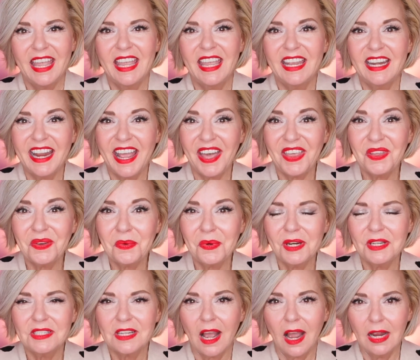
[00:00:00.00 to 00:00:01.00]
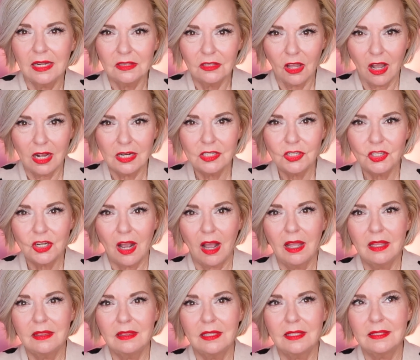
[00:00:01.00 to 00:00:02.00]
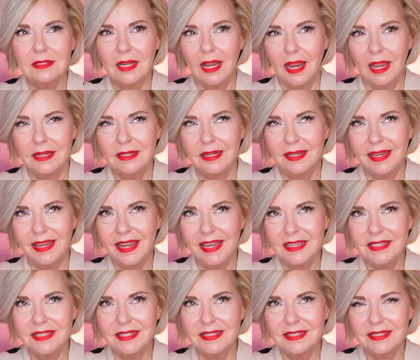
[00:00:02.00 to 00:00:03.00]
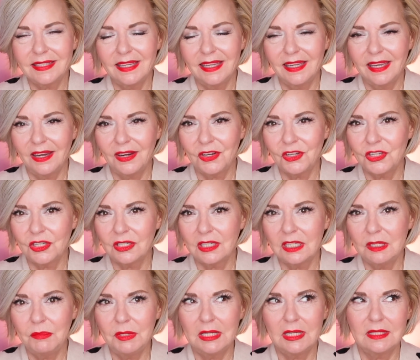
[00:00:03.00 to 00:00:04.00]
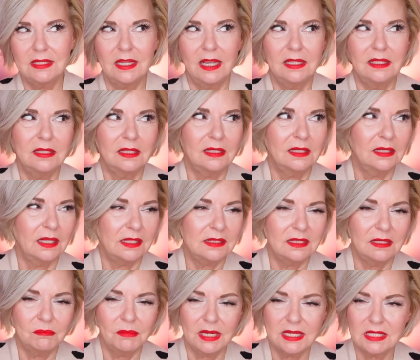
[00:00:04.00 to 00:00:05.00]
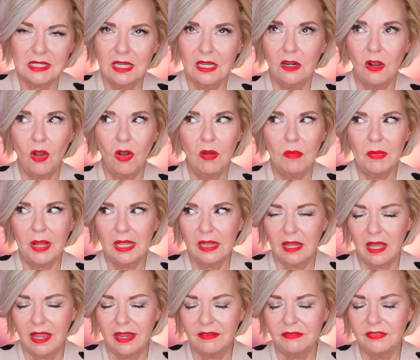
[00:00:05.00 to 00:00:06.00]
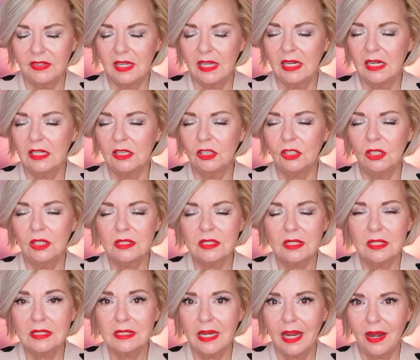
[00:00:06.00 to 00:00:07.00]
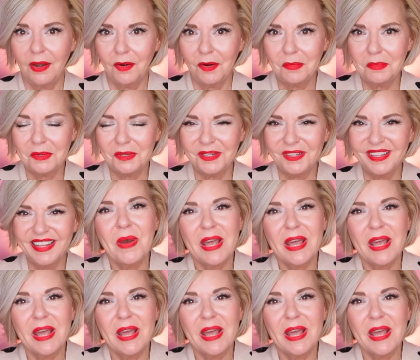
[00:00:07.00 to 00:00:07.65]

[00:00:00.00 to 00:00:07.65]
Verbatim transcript: In other words, I launched on this anti aging skincare journey because I'd neglected my skin all my life and it looked terrible.